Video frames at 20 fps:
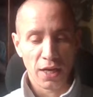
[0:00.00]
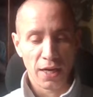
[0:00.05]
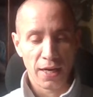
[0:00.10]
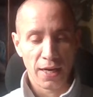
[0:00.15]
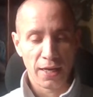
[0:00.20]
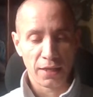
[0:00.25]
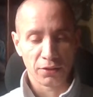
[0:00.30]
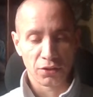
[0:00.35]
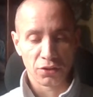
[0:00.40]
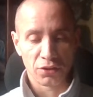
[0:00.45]

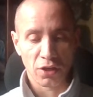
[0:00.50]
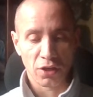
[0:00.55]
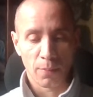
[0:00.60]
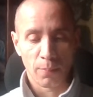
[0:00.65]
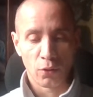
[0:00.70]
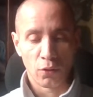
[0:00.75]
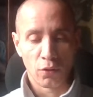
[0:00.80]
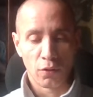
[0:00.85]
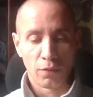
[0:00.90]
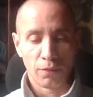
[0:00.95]
electors are
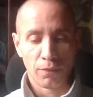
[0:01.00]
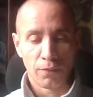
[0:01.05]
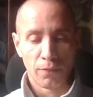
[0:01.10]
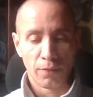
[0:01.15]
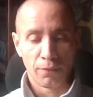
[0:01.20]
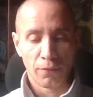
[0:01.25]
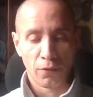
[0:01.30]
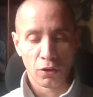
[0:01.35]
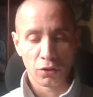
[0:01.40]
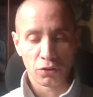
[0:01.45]
more
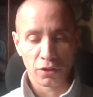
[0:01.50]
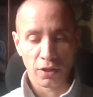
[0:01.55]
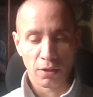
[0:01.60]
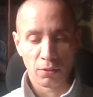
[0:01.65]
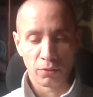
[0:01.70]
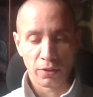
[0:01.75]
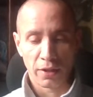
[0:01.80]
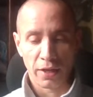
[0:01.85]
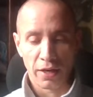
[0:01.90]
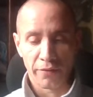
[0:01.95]
volatile
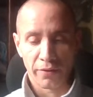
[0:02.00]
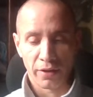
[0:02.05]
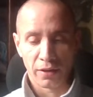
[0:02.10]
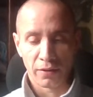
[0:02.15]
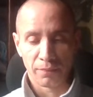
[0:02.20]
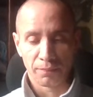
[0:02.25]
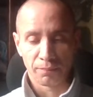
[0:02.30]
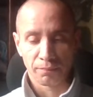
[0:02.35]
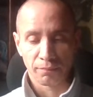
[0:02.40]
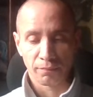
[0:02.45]
than ever,
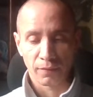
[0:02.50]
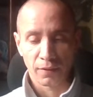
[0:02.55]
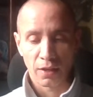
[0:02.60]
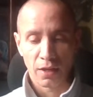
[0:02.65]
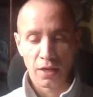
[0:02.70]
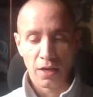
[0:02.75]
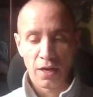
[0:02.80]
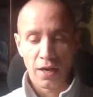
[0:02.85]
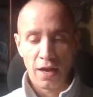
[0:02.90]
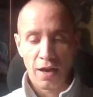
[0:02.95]

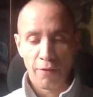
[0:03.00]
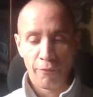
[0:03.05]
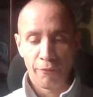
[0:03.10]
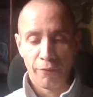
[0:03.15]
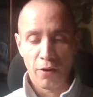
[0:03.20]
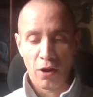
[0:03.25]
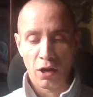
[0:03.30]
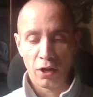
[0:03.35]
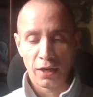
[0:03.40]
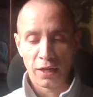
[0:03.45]
and
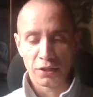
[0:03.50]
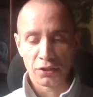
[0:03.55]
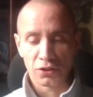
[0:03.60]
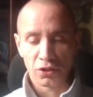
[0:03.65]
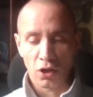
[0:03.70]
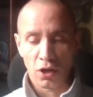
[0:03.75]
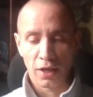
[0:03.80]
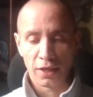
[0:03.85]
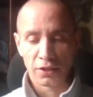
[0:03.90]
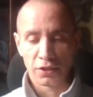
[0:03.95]
far less
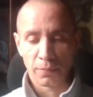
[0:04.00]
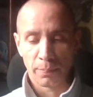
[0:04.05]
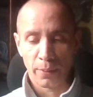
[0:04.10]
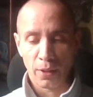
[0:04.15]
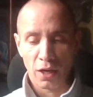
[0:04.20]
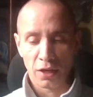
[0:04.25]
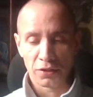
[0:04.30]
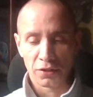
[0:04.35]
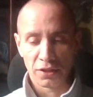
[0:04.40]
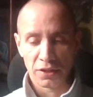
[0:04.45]
tied to
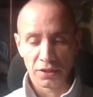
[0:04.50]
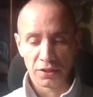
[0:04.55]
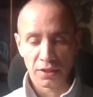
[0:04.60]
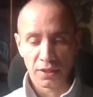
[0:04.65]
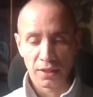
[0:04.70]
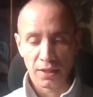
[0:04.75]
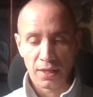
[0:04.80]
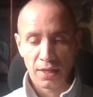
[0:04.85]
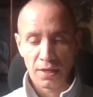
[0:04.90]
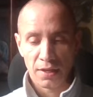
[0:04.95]
parties
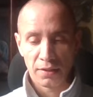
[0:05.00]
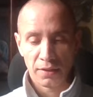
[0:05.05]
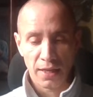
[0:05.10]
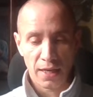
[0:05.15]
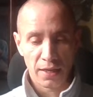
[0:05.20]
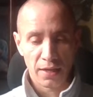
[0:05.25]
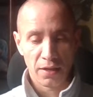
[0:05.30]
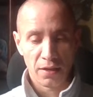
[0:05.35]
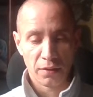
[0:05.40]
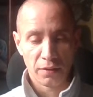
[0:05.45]

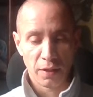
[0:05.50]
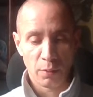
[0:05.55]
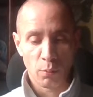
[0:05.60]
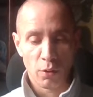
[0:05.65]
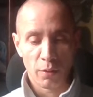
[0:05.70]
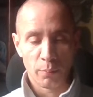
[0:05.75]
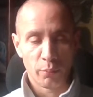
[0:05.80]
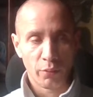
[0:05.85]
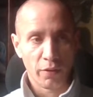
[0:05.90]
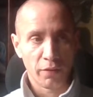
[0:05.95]
than they
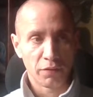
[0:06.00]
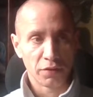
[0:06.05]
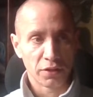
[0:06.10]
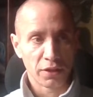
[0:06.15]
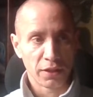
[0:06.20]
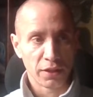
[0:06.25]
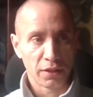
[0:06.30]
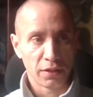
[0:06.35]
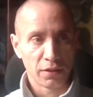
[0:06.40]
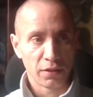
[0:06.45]
were
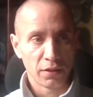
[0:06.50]
previously.